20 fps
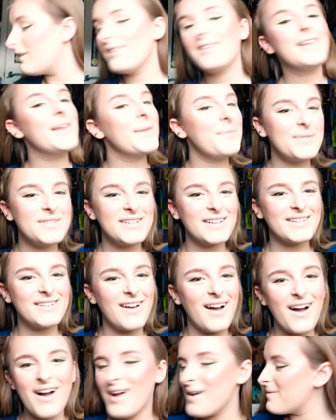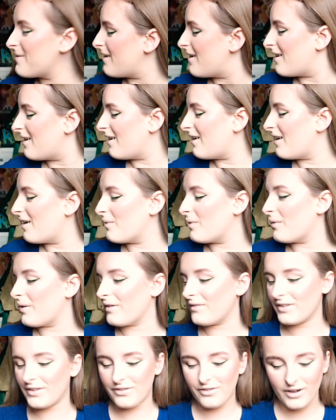Lipstick time! Oh, I've been
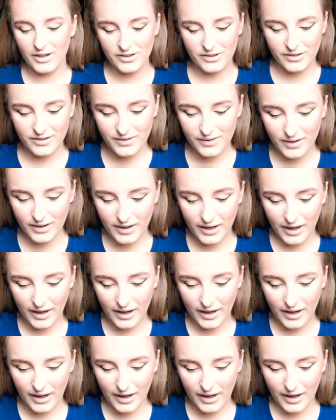waiting for this for ages.